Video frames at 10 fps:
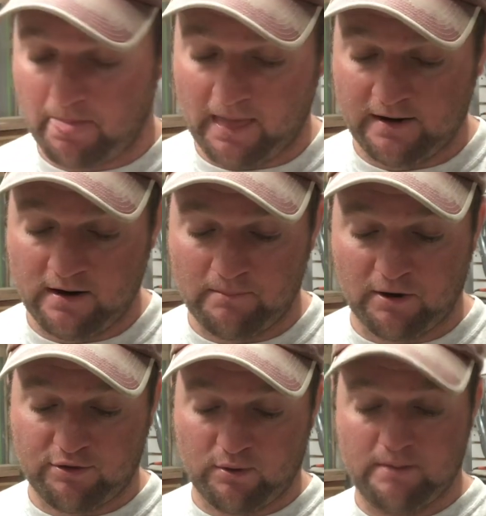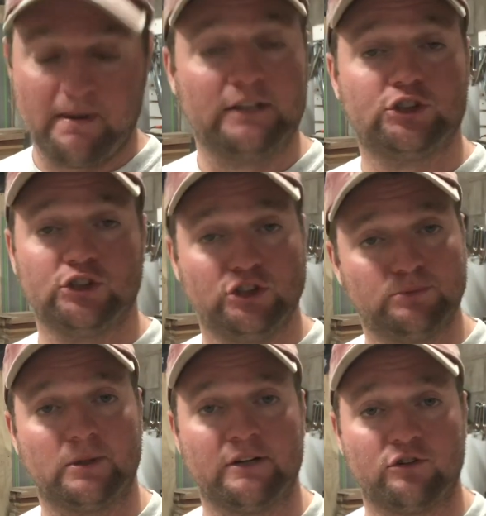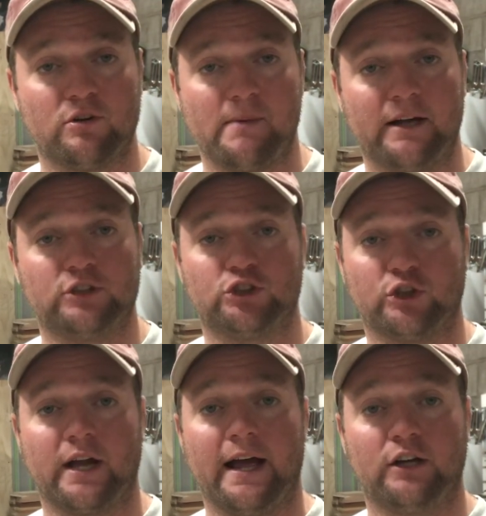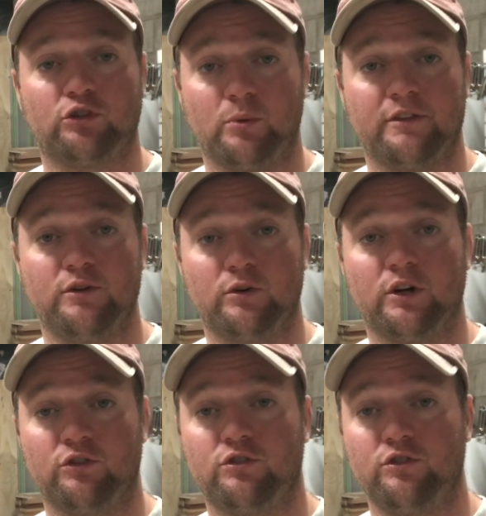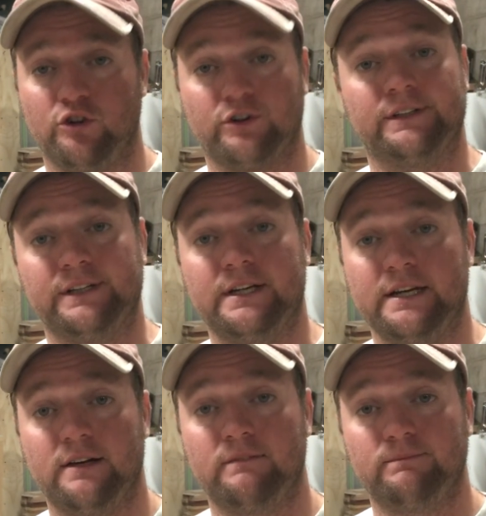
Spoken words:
And number 3, make sure you bring some extra cash with you, because you're going to need it.